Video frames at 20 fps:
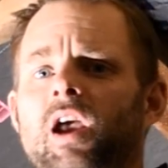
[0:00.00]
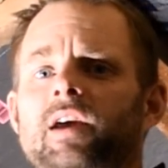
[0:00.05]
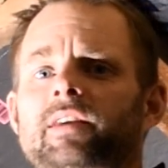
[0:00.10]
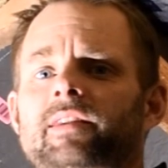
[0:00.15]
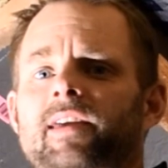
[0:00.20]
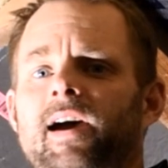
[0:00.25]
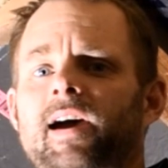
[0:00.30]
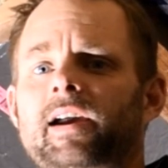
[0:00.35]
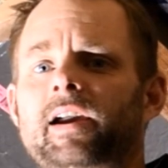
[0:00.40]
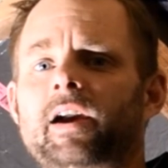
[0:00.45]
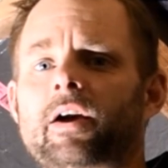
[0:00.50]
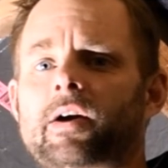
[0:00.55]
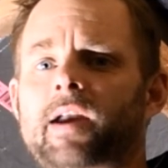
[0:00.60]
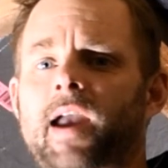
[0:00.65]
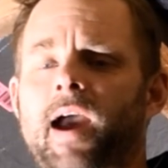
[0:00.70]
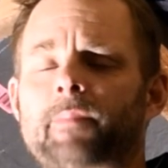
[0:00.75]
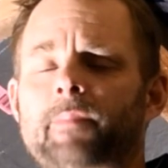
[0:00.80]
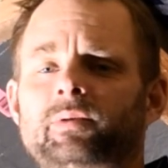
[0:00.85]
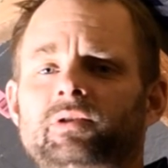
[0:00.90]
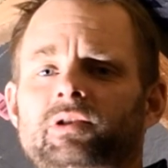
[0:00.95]
That air
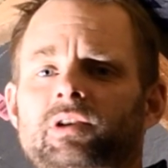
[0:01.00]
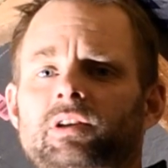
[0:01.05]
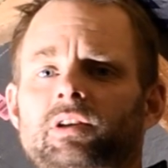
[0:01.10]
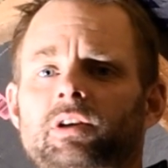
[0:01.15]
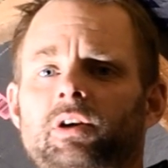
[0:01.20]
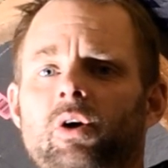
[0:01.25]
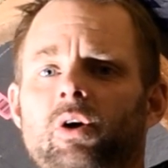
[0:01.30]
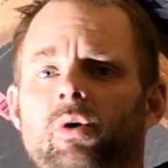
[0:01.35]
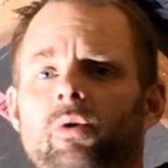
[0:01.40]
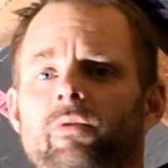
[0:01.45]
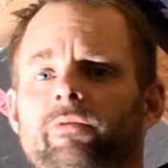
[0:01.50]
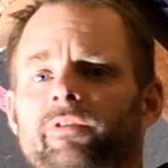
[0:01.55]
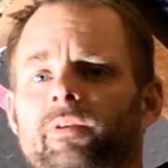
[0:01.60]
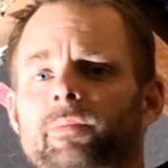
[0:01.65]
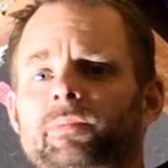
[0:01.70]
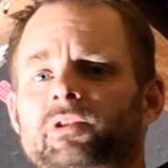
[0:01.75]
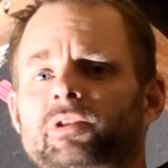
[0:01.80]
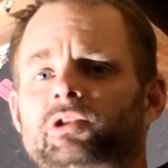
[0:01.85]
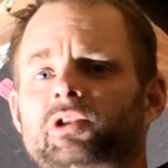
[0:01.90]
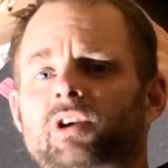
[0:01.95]
gap is going to go
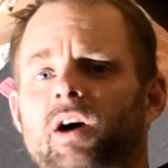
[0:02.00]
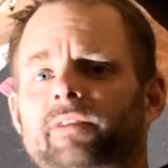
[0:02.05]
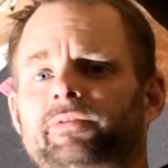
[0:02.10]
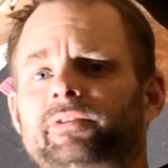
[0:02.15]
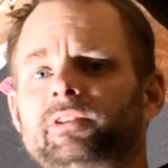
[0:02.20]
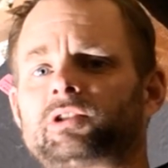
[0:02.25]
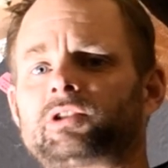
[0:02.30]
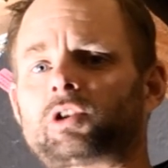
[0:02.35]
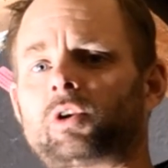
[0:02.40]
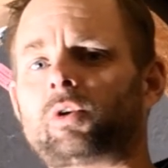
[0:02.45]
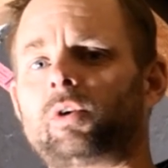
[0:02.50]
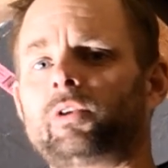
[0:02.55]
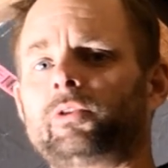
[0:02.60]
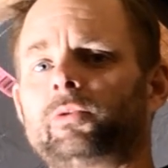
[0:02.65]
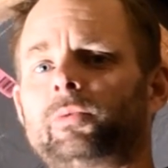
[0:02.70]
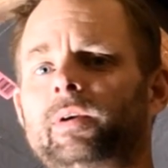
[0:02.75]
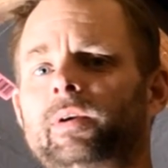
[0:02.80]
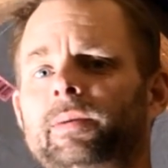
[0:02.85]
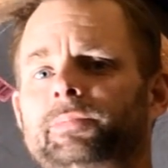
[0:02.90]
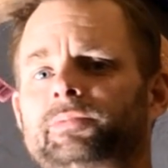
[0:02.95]
from the soffits all the
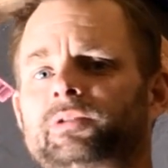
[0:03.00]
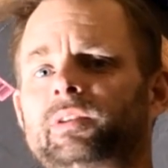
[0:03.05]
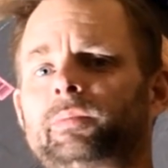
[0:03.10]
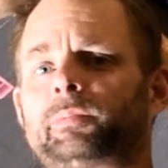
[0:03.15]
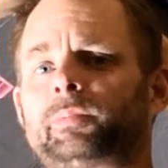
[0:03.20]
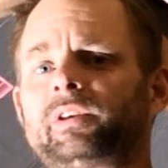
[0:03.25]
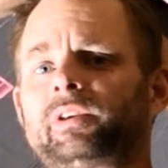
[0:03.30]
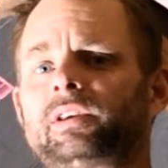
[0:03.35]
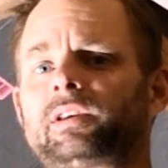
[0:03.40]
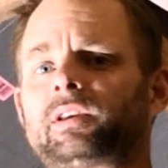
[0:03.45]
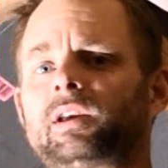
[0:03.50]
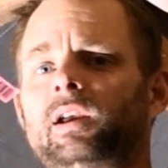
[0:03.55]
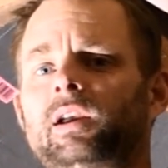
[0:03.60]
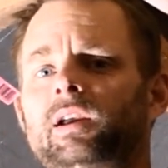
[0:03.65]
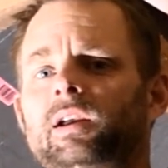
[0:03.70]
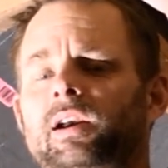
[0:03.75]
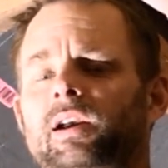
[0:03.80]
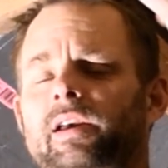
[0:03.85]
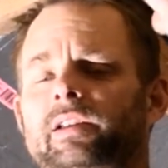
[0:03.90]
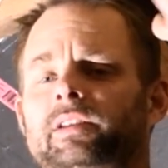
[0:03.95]
way up to the peak,
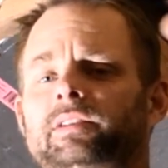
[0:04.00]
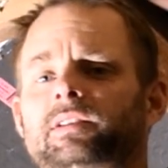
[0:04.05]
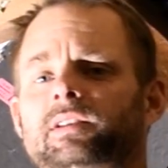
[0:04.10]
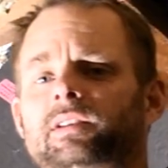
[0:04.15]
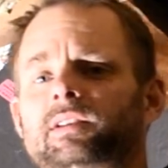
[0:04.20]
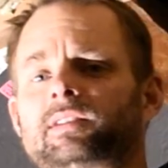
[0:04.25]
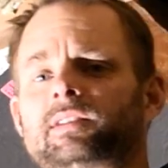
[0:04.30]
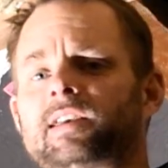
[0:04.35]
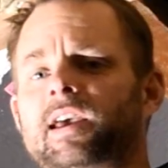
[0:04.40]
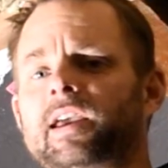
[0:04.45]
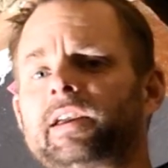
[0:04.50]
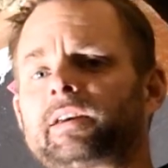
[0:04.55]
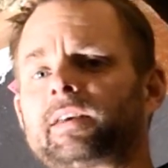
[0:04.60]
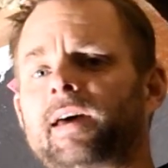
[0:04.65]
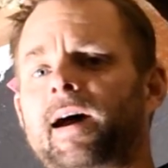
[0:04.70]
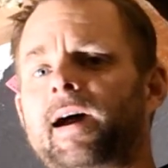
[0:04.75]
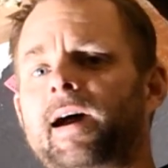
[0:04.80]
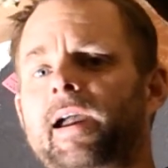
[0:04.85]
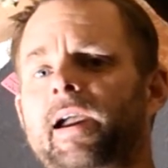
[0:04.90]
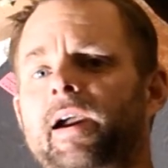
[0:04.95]
and it's going to take
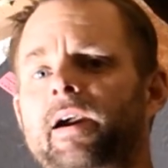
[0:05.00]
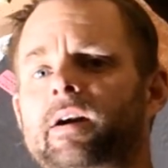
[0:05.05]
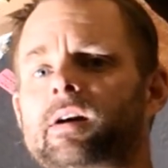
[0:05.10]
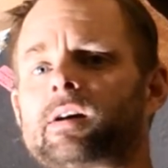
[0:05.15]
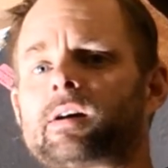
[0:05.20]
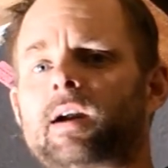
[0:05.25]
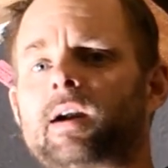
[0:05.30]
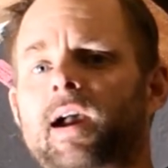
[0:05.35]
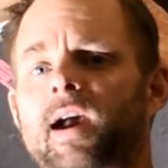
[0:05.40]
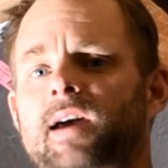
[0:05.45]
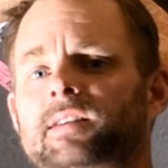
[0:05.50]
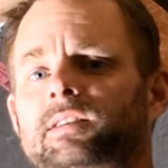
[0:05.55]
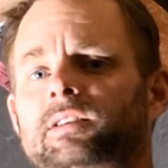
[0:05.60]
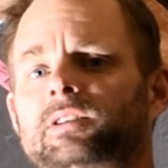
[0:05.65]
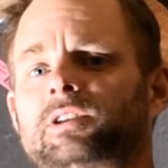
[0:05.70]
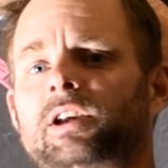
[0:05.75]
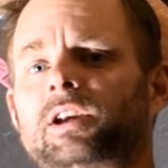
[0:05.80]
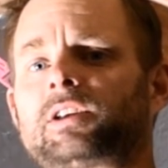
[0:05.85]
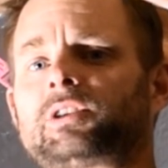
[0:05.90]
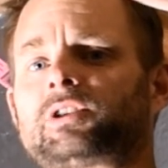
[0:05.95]
that air as it
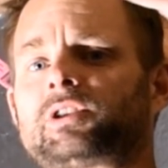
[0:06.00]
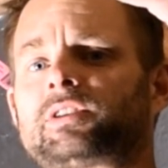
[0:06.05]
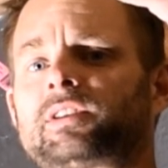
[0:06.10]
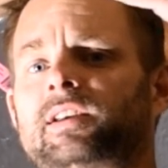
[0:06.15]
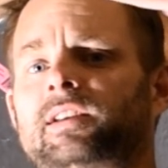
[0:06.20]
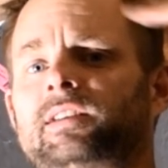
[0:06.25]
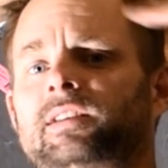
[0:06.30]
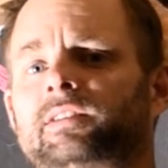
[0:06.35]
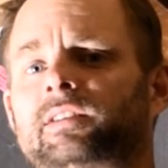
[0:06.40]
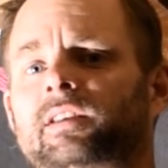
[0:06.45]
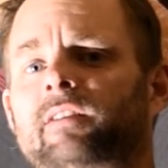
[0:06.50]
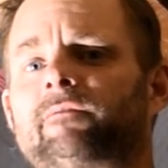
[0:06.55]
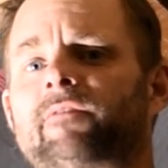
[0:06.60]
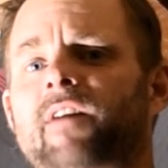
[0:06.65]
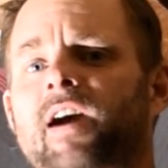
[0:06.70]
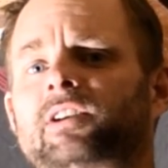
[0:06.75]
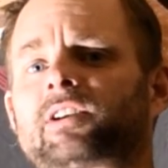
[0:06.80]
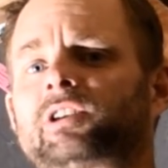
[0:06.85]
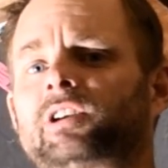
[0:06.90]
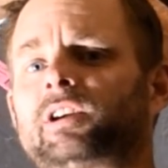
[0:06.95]
changes, and its
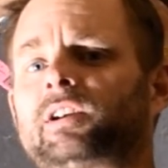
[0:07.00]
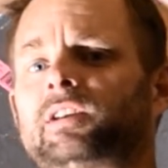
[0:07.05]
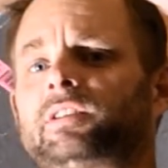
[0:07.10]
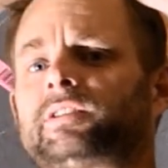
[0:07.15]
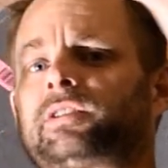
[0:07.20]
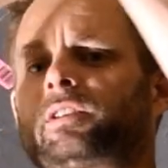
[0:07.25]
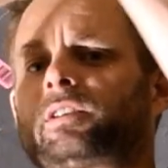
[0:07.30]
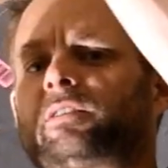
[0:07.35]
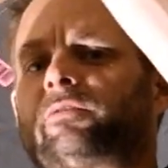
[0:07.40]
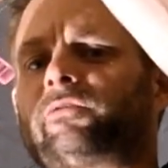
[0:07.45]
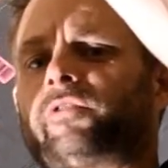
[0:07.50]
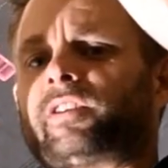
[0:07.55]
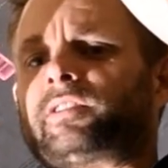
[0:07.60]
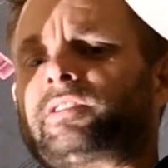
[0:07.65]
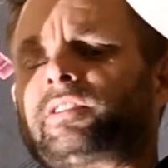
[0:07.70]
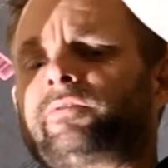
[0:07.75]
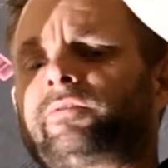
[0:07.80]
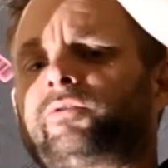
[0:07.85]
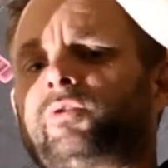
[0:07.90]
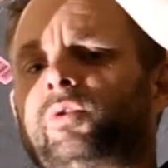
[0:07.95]
convection is going to
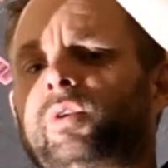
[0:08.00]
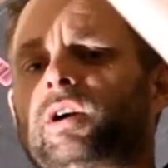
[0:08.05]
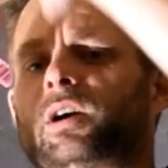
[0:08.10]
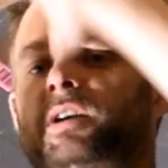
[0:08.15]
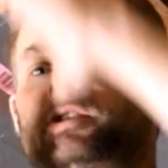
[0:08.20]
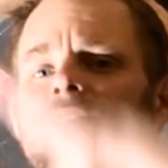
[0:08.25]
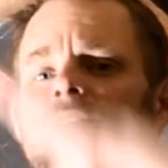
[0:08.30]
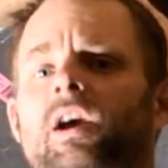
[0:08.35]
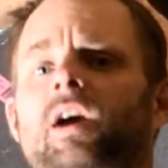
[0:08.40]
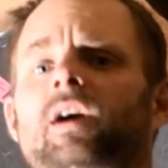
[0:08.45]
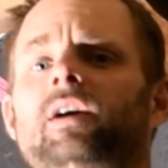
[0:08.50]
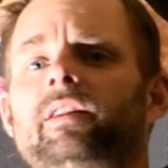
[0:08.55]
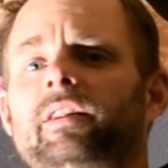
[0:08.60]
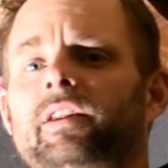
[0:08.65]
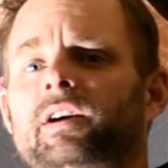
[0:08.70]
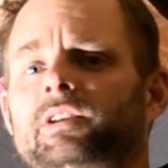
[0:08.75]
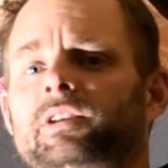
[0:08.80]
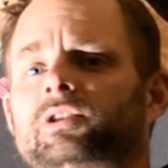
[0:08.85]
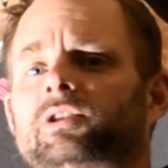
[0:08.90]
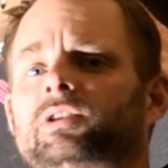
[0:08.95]
vent it for us.
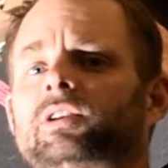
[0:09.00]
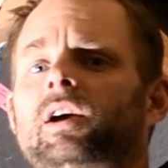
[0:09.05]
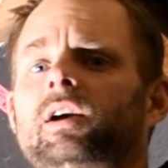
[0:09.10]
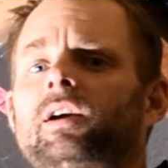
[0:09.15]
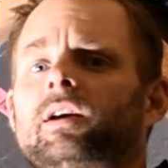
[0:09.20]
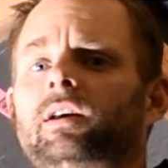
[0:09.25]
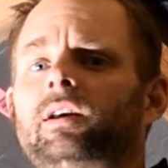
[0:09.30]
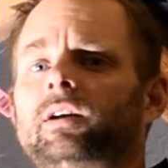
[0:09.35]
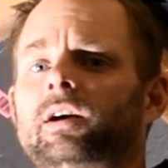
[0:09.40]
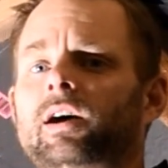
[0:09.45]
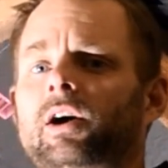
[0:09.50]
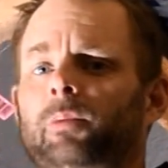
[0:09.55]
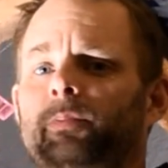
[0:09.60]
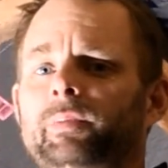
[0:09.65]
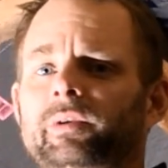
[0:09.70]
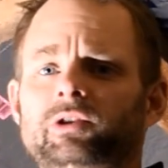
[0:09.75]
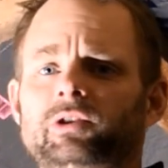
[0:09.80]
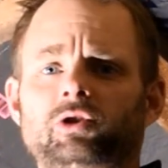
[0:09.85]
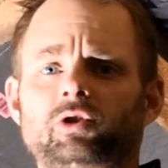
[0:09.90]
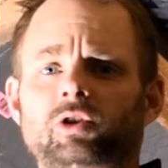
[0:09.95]
Thus, it'll help
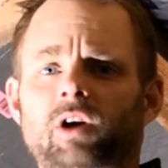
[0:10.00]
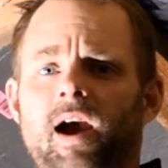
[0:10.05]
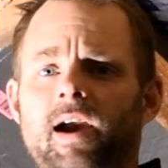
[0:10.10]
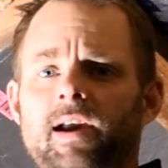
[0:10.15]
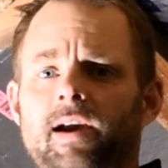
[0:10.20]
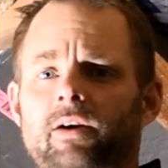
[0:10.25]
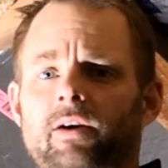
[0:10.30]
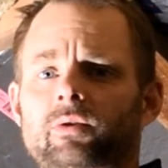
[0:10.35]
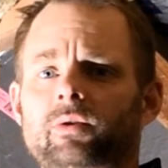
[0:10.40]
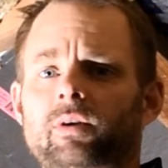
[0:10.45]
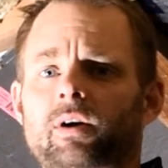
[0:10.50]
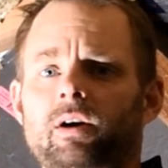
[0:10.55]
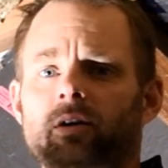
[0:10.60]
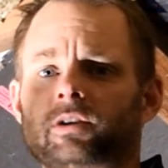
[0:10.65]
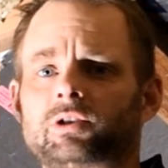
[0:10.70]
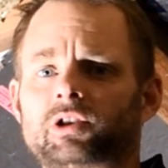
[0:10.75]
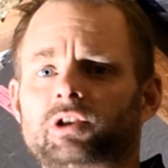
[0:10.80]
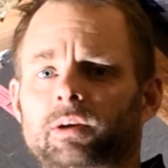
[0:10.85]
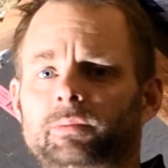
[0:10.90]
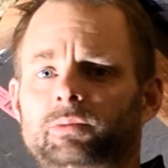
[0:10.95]
us dry out our
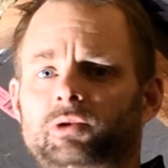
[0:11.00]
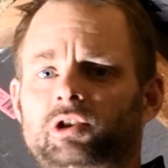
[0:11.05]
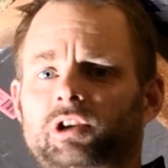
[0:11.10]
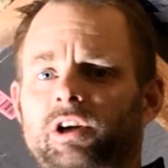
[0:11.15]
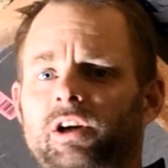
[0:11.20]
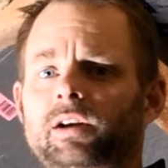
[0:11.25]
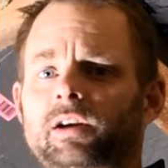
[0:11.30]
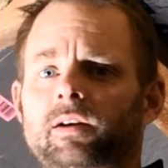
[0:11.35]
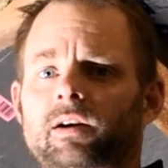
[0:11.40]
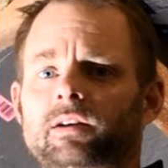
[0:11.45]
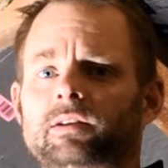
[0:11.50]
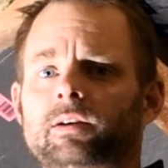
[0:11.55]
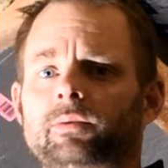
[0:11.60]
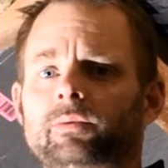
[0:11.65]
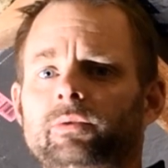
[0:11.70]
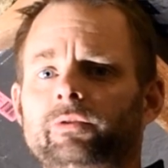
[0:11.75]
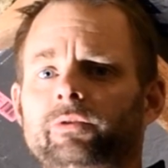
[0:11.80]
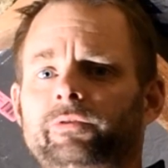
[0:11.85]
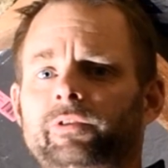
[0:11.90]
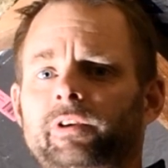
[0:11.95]
substrate on our
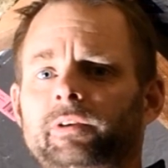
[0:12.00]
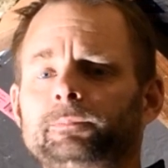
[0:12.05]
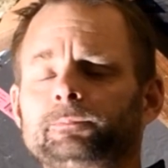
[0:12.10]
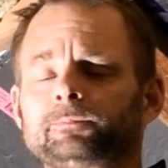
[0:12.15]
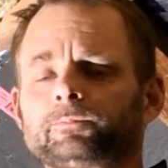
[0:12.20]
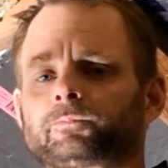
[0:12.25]
roofing,